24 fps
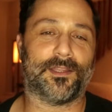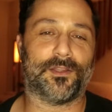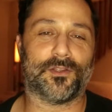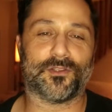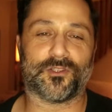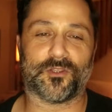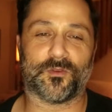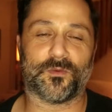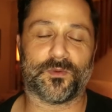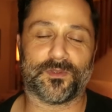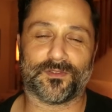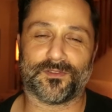
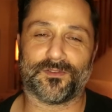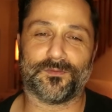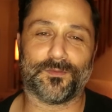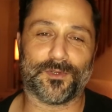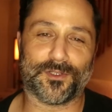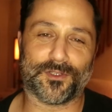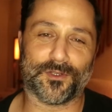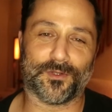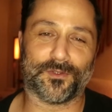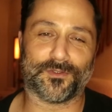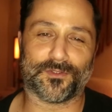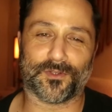Usually we
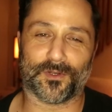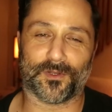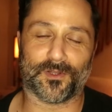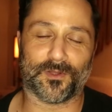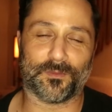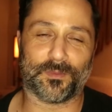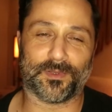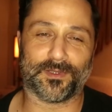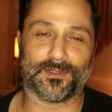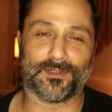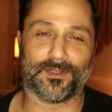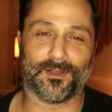do it during
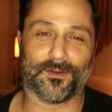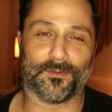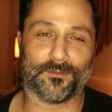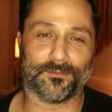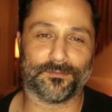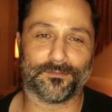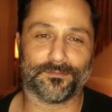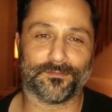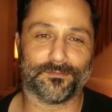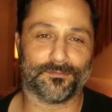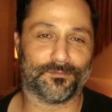the, you know,